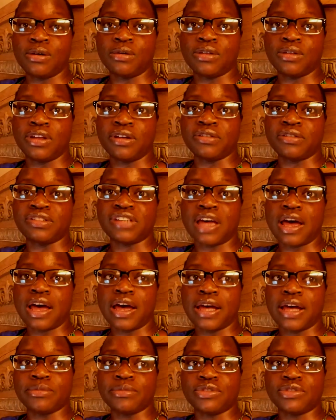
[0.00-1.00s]
their
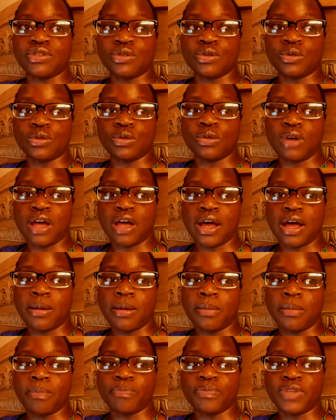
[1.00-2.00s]
time to,
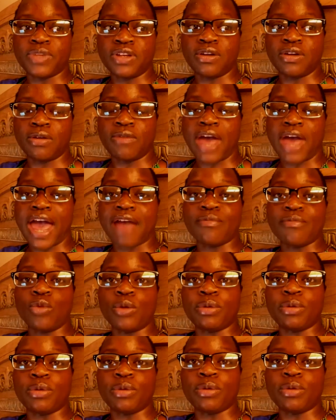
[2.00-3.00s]
have more
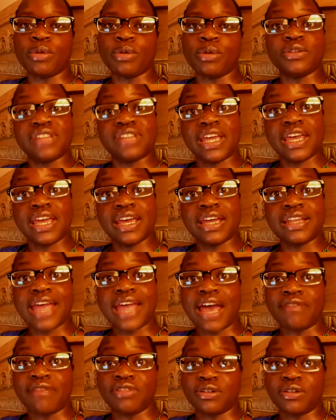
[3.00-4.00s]
people
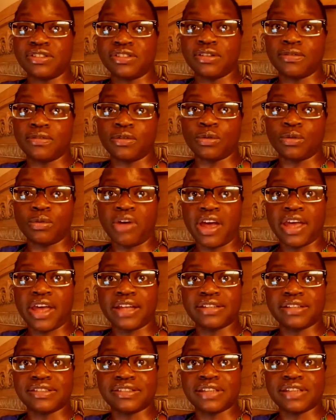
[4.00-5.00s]
understand, have their civil
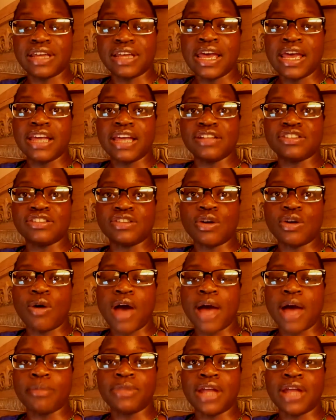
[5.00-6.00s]
rights. And
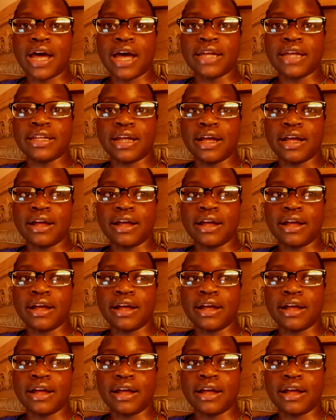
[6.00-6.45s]
so I'm not